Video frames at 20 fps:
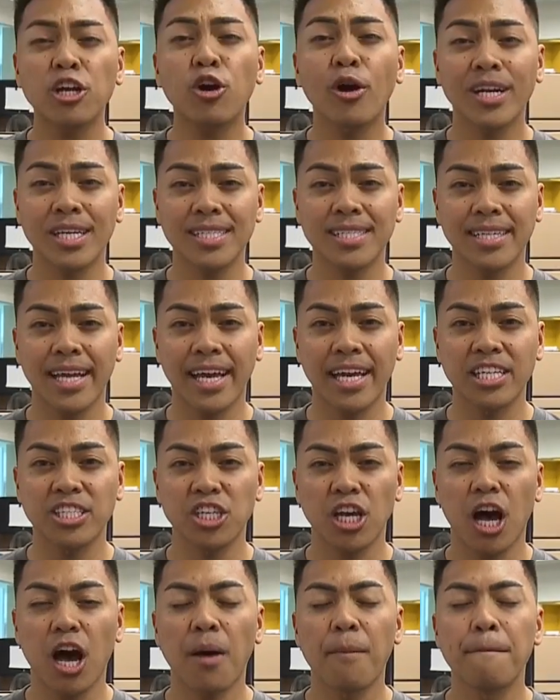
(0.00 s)
are going to
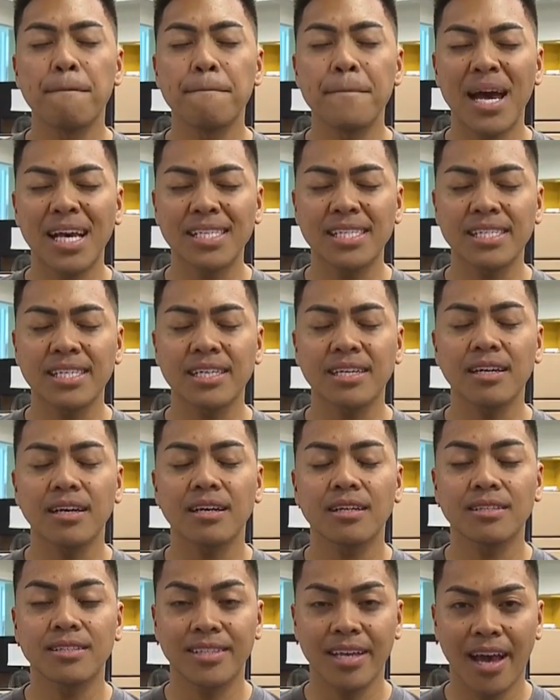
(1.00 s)
stage a messy
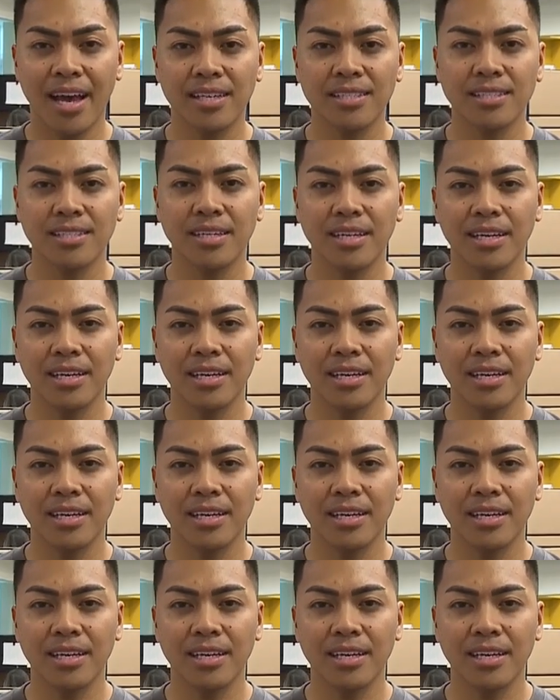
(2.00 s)
desk